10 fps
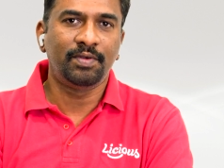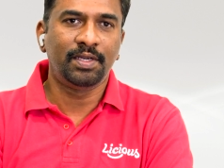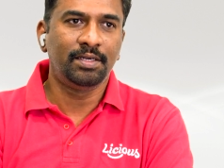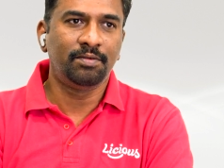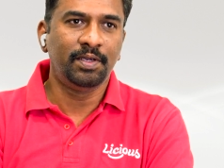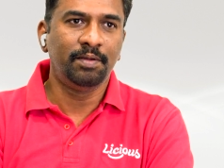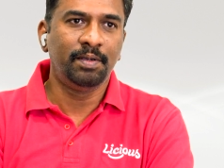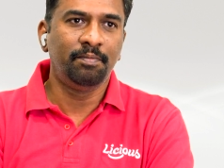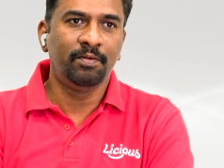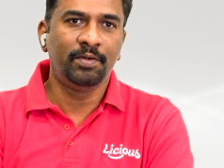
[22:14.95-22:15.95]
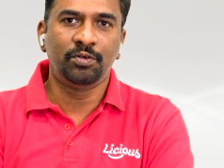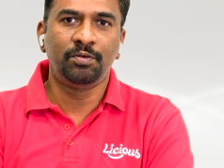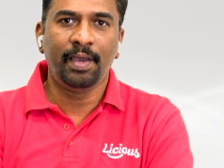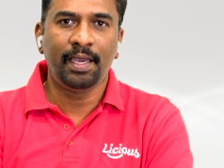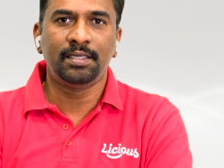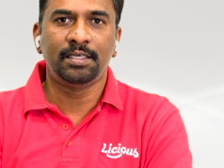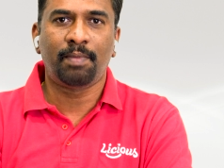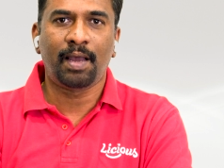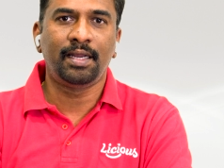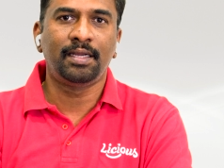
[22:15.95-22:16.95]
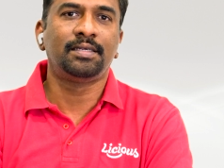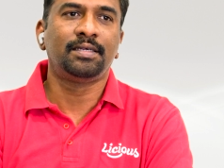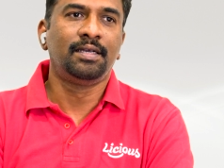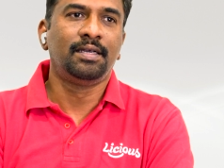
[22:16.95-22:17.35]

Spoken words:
We should make this planet